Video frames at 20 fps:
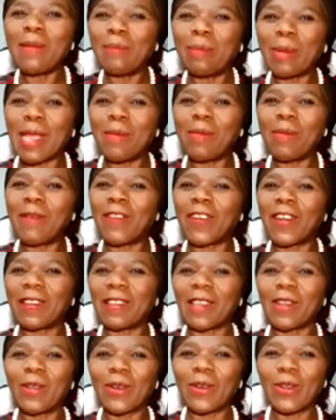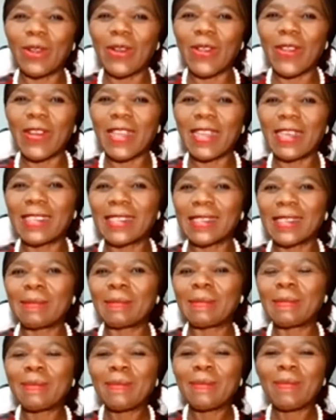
we can't blame everything on colonialism.